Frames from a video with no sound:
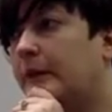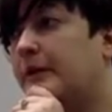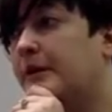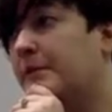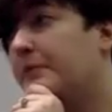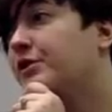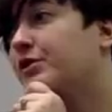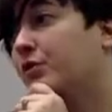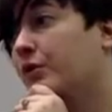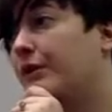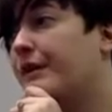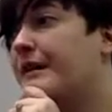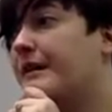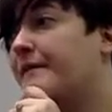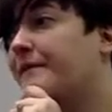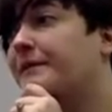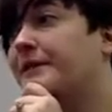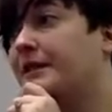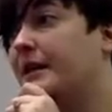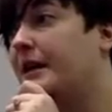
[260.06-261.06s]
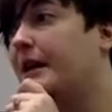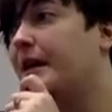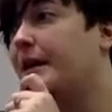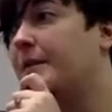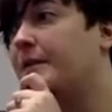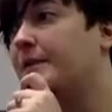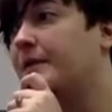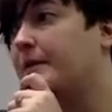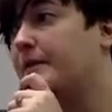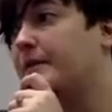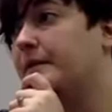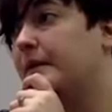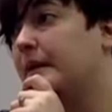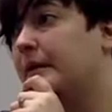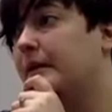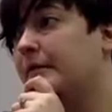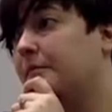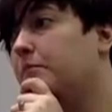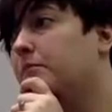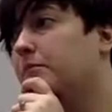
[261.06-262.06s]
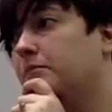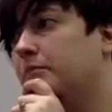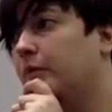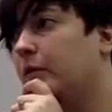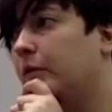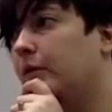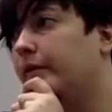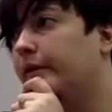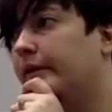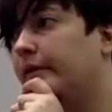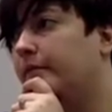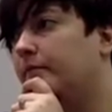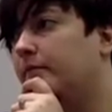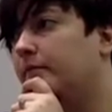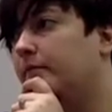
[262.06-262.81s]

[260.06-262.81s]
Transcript: mean, the majority of the time, so I would say like more than